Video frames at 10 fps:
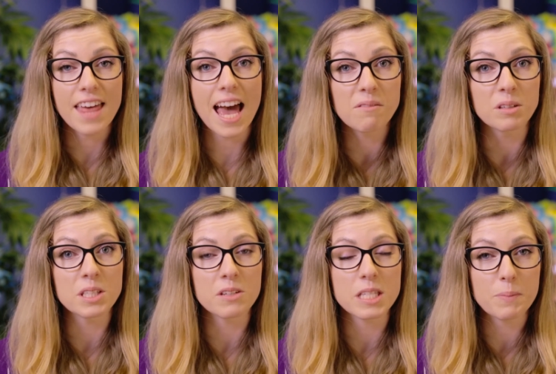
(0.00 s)
Then
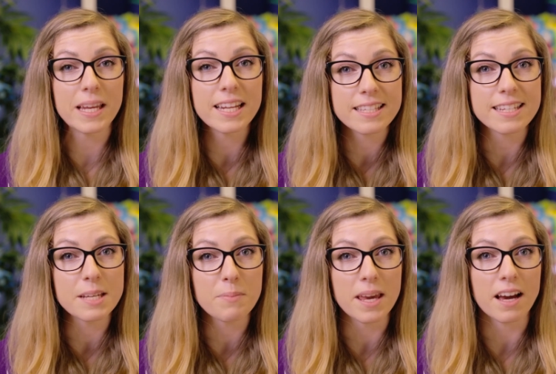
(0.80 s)
we'll do a speedy
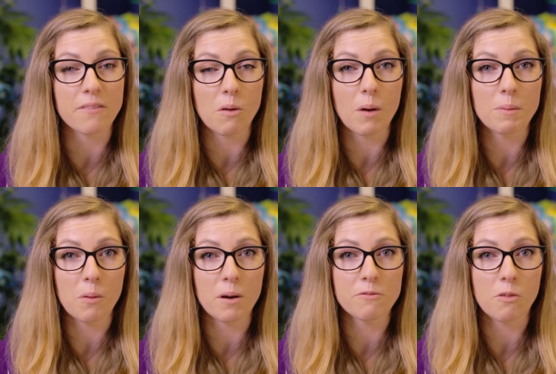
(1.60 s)
sneak peek of our
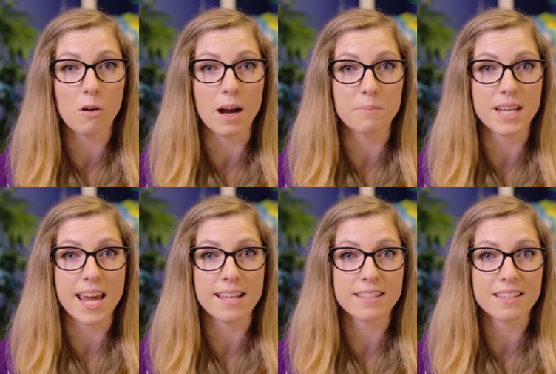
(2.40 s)
1.4
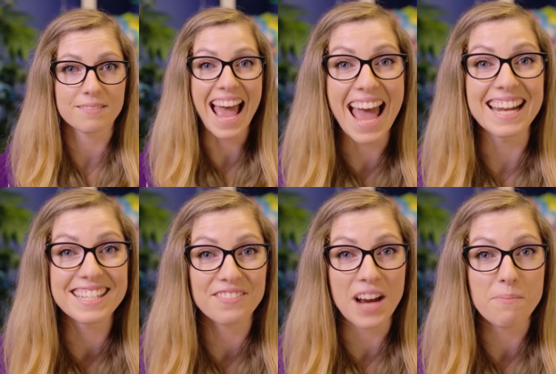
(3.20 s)
updates.
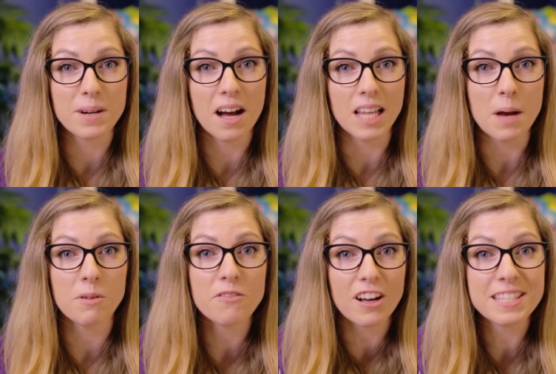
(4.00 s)
And to wrap it all
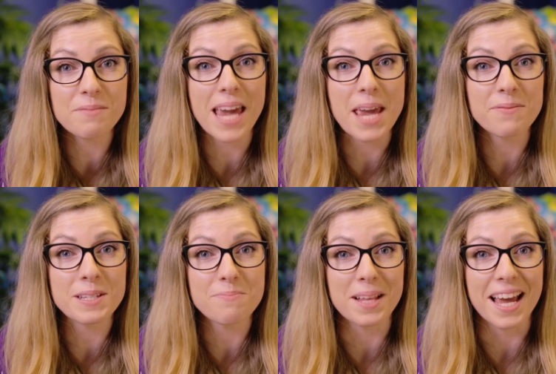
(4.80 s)
up, we've got some
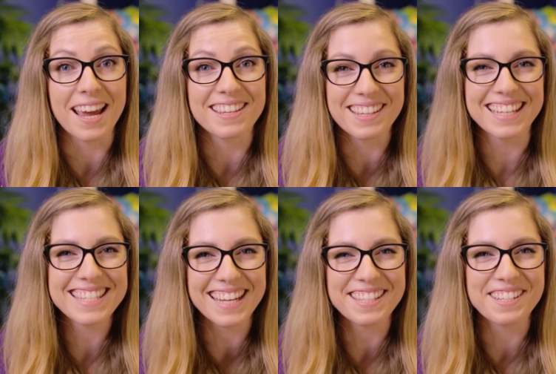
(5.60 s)
games to play, so
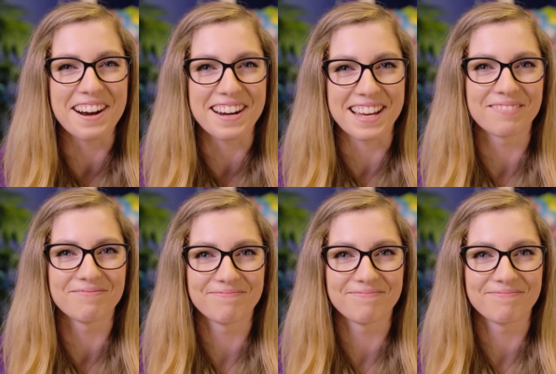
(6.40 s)
let's get started.